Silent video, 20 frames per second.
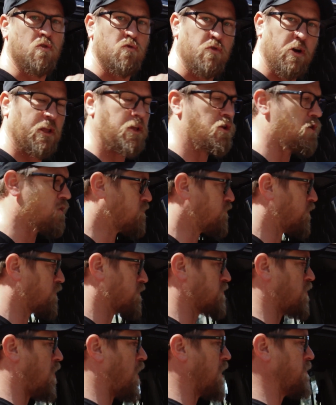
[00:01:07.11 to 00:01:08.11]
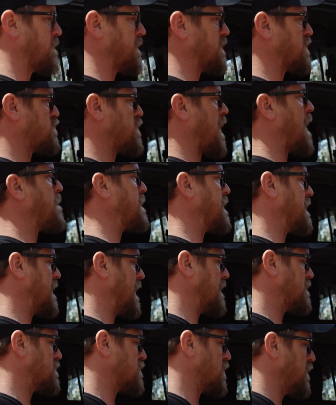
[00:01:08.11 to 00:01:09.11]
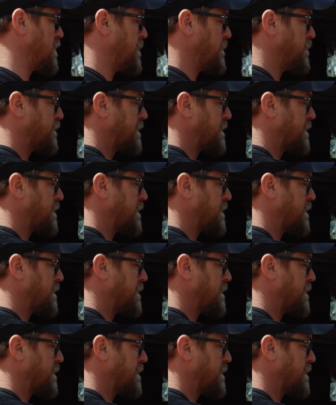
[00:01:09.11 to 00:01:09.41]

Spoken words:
useful design to be strapping gear to.